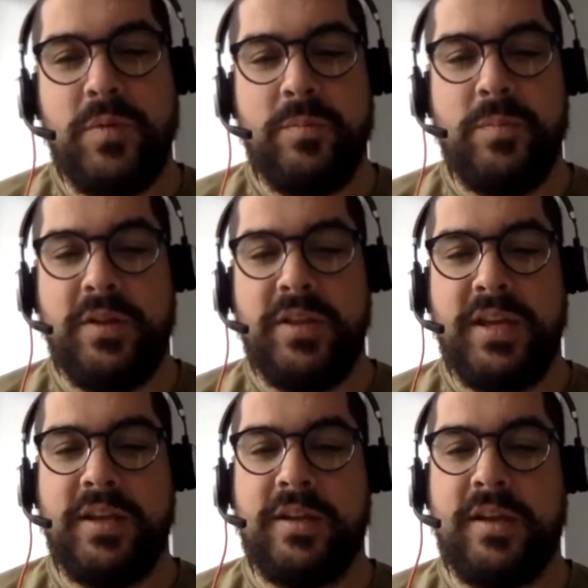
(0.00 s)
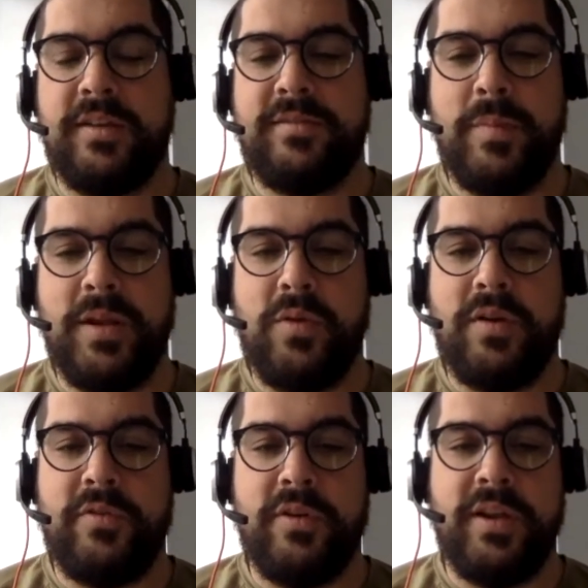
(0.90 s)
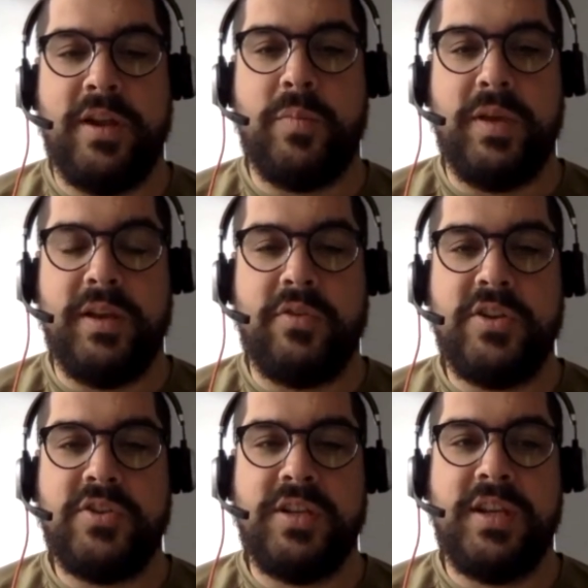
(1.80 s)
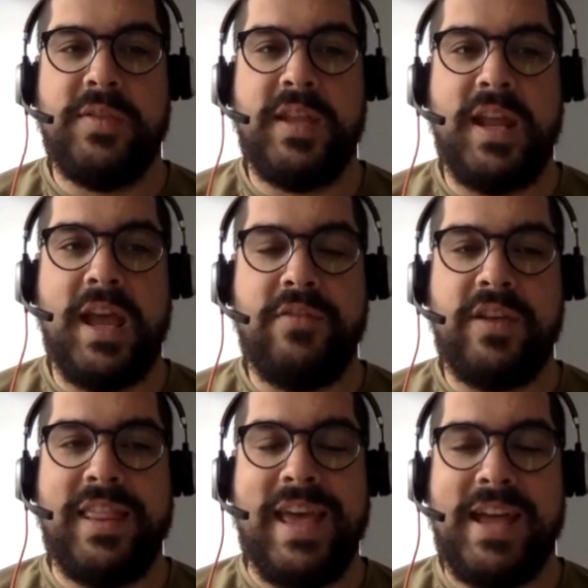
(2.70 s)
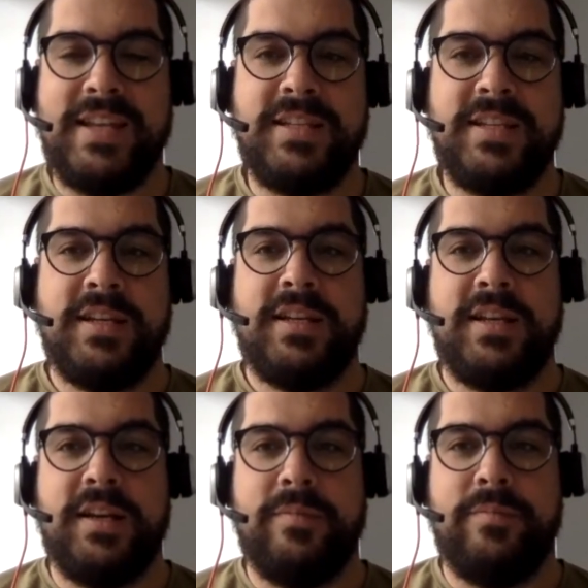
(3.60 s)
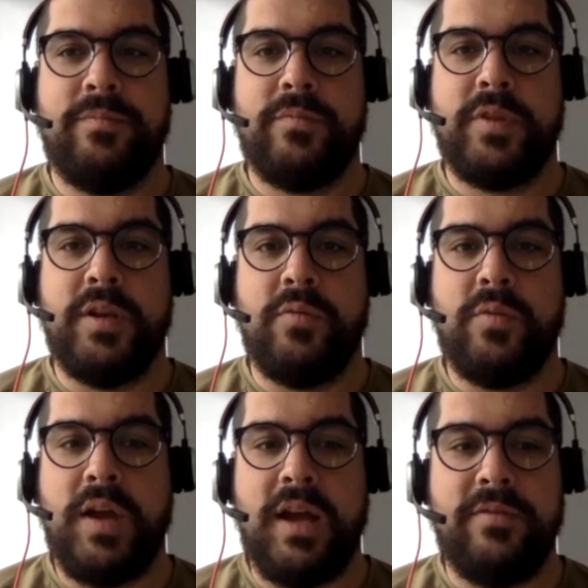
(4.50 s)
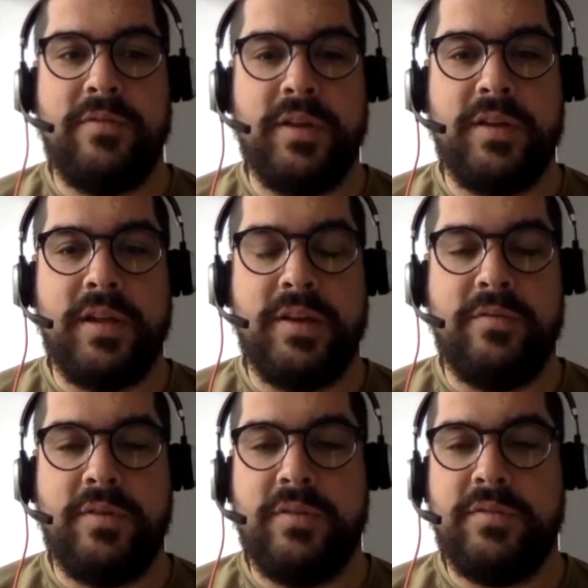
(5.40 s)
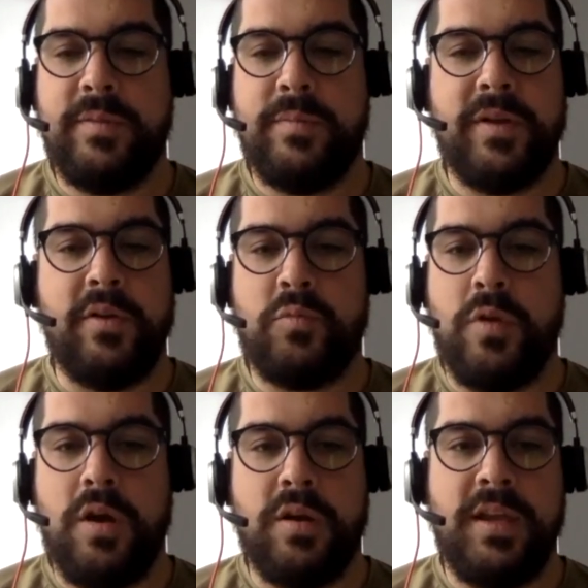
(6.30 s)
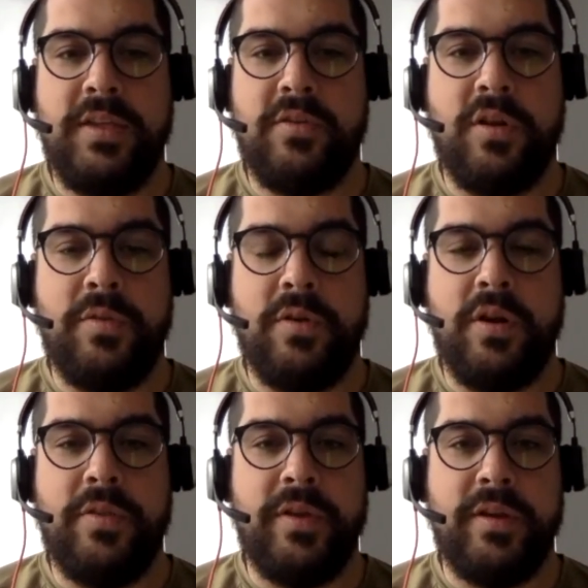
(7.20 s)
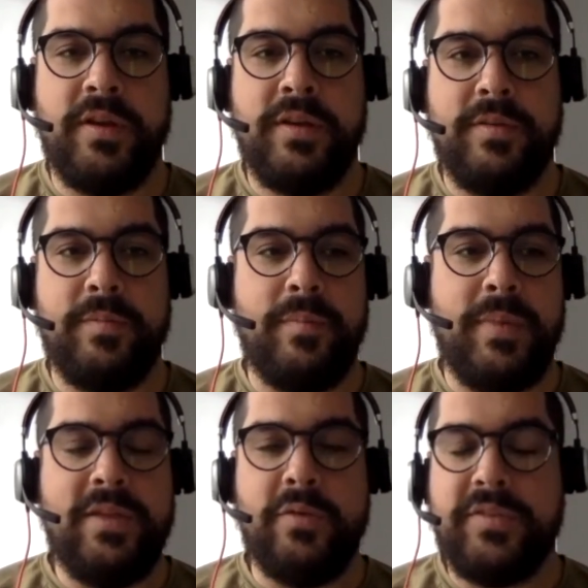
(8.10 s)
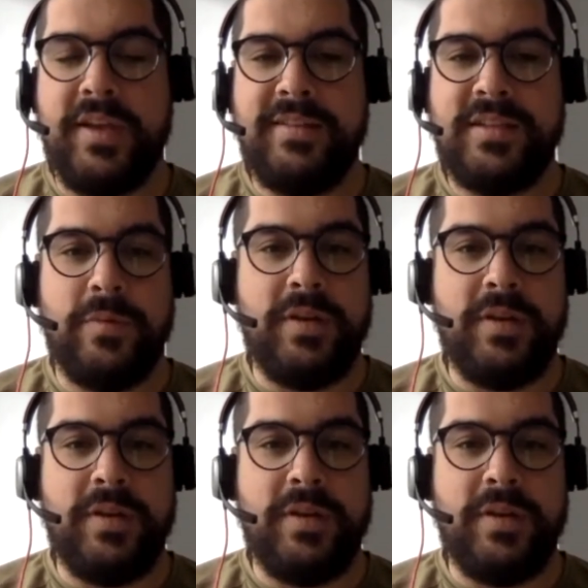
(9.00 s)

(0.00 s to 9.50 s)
building a custom middleware for an ERP integration and then having that, have the kind of something goes wrong either on the manual side, someone